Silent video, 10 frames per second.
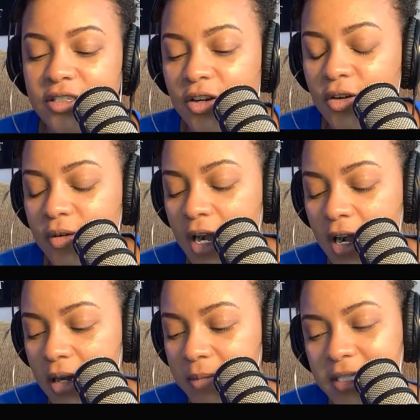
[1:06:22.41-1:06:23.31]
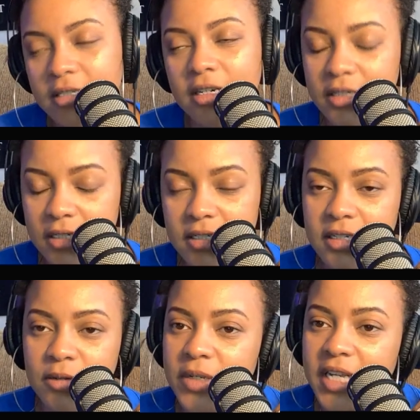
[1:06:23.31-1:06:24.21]
So it's all
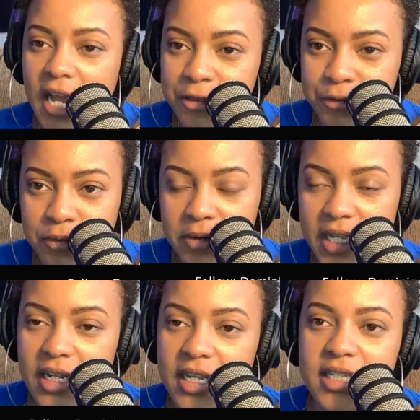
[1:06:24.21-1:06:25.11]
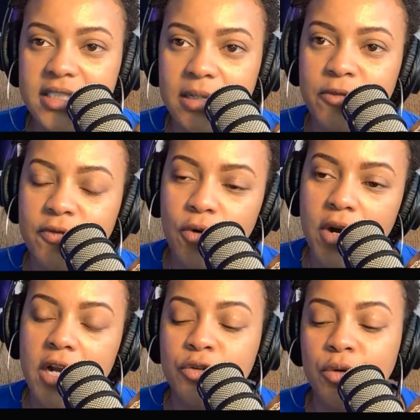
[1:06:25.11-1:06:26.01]
good, and we got through it. And like I said
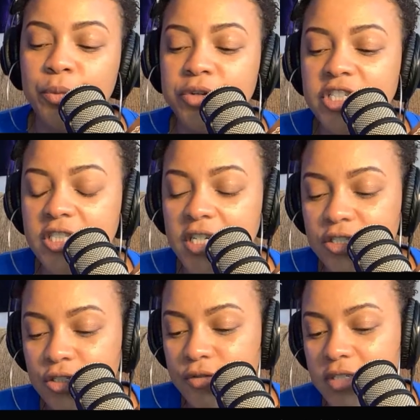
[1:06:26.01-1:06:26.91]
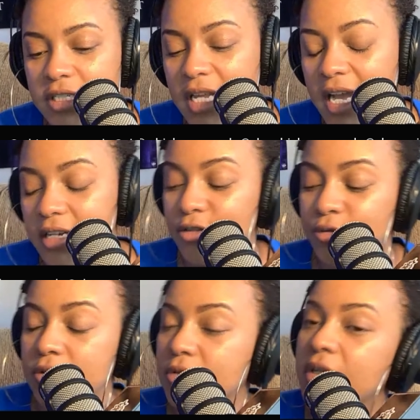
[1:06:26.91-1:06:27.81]
before, I do appreciate you for
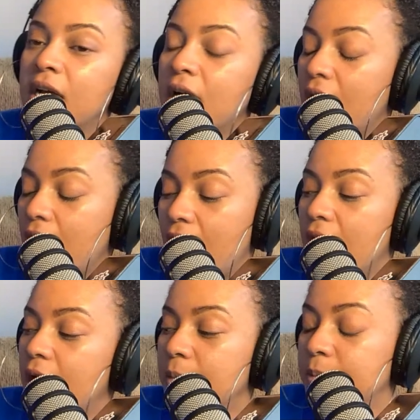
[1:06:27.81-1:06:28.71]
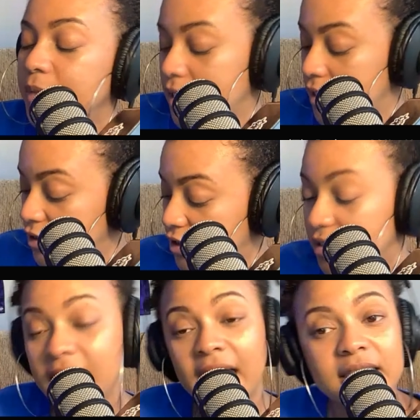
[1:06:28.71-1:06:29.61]
sliding through. But
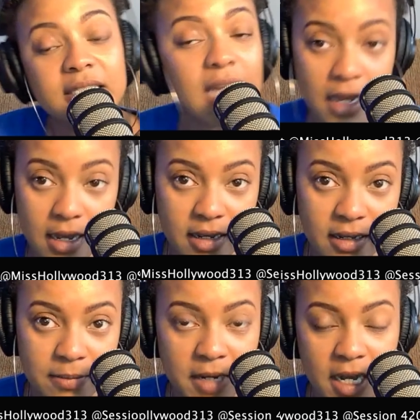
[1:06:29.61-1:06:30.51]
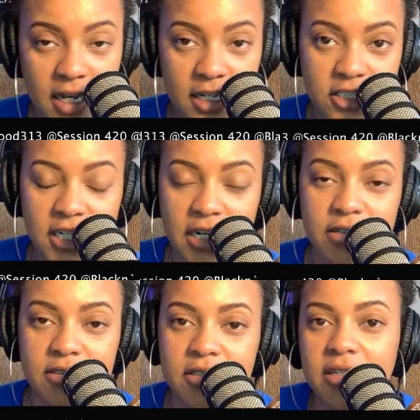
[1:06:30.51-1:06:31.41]
until next time,
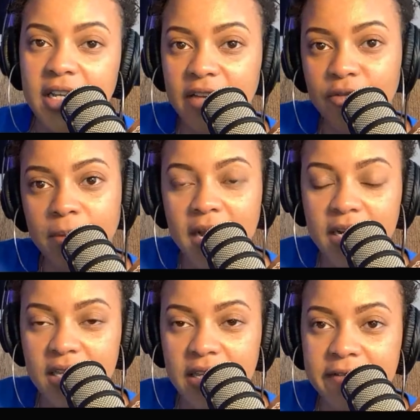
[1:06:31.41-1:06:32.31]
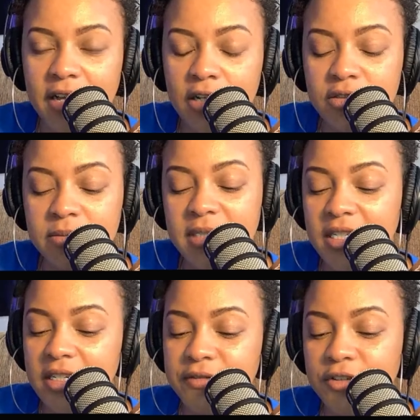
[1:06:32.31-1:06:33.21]
shout out to everybody that follows
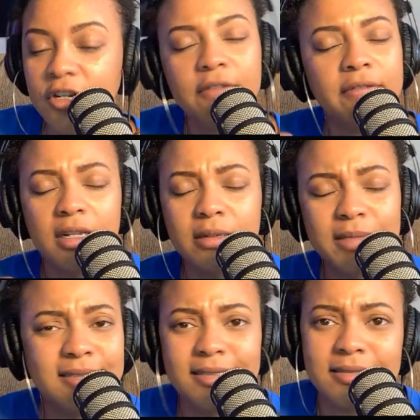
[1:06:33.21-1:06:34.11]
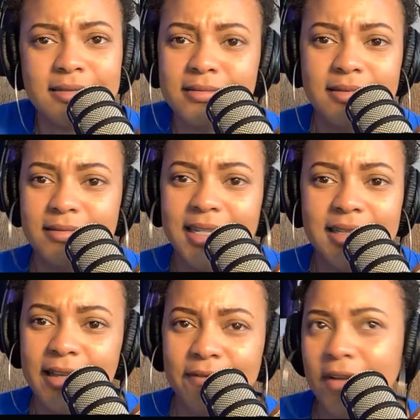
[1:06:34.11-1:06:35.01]
me. And if you don't follow me, just
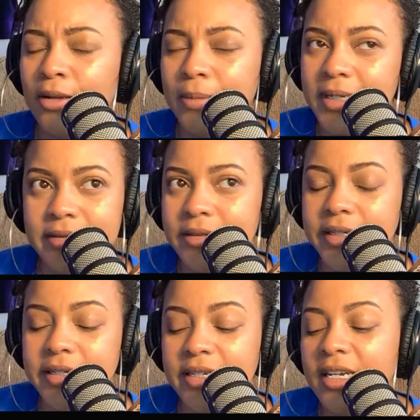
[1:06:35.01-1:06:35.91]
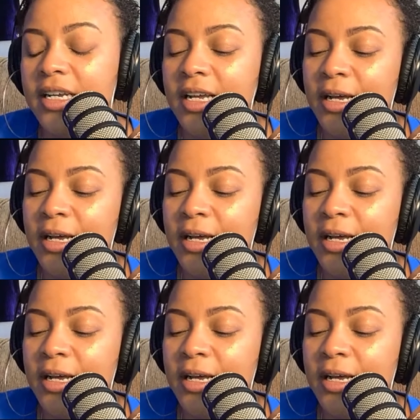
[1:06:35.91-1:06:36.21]
hit that follow button. Duh.